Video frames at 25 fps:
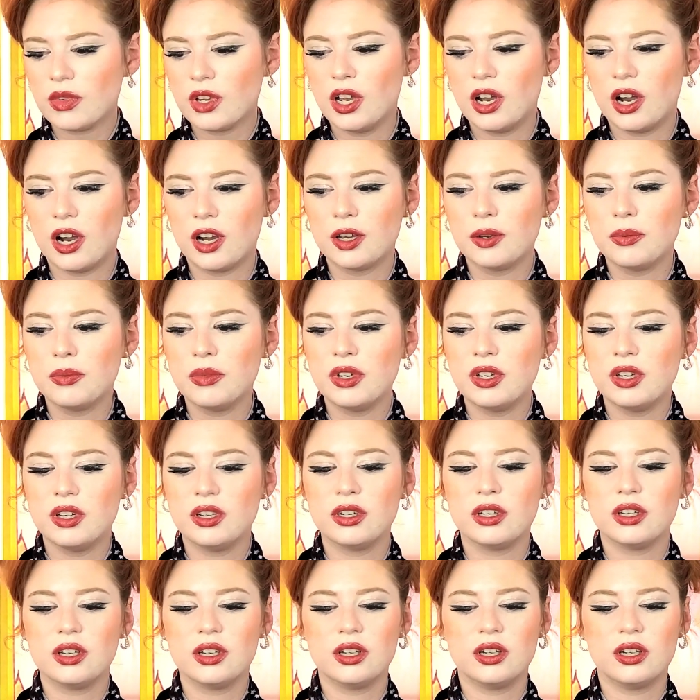I
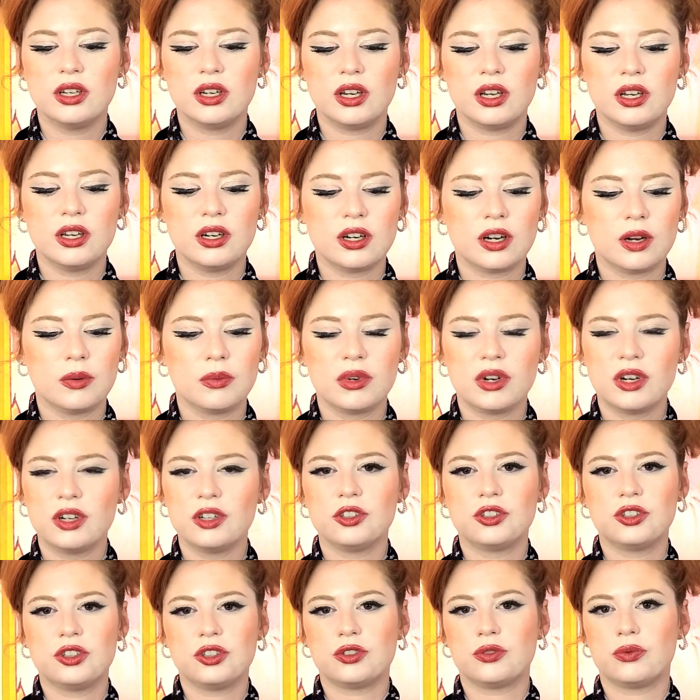mean, and I'm
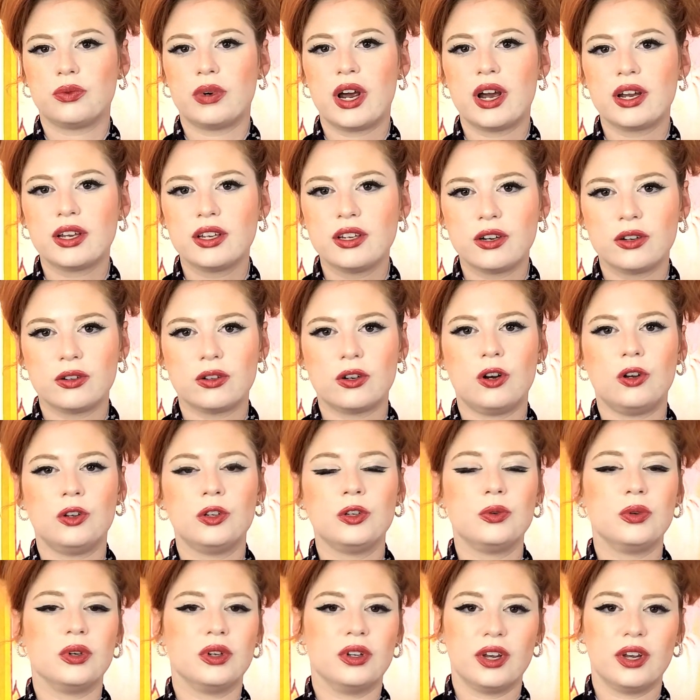not just ragging on Hollywood.